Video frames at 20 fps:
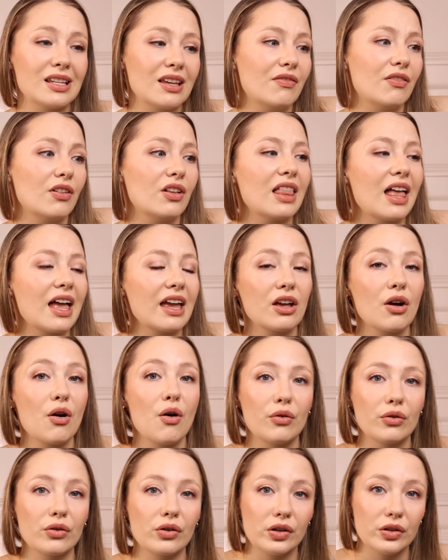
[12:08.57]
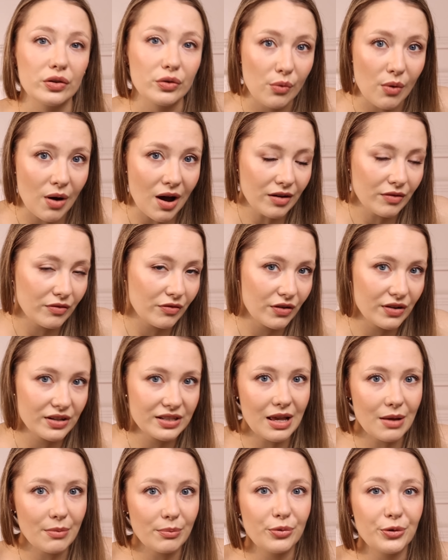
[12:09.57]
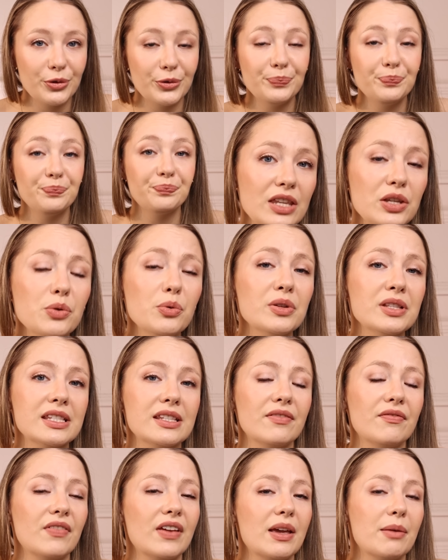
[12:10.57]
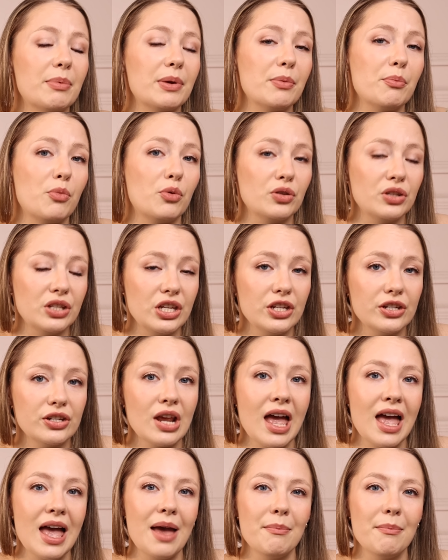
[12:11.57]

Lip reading: If you like Encre Noire, for example, and you want something a bit more niche,